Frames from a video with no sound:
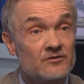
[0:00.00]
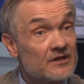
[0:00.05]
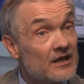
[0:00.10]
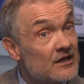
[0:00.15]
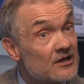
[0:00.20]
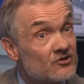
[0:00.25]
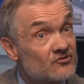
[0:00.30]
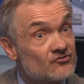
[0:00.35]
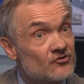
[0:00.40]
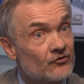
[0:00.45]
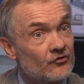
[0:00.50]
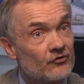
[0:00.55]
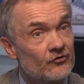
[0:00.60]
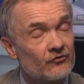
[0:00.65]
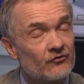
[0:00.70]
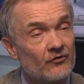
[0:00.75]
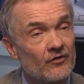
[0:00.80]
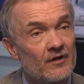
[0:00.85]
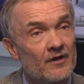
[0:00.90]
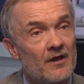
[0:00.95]
data
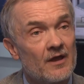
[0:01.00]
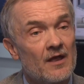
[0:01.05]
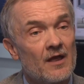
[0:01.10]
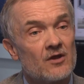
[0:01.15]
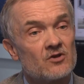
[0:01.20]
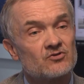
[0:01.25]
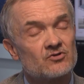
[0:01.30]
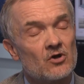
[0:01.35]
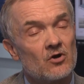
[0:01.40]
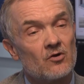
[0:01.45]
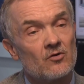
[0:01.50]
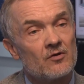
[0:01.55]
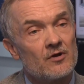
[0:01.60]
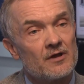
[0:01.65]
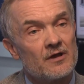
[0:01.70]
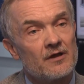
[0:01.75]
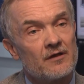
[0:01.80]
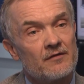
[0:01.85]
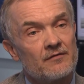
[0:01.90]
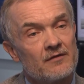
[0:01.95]
centers. So
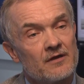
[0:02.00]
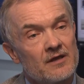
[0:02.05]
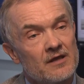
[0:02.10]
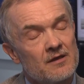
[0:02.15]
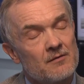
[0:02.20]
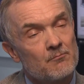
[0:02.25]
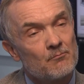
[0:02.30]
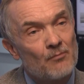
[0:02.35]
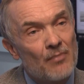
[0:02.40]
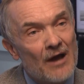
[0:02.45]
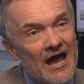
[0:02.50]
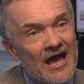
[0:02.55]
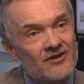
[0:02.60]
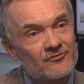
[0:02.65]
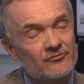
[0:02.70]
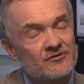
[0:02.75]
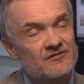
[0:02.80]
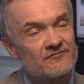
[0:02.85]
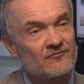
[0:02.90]
the batteries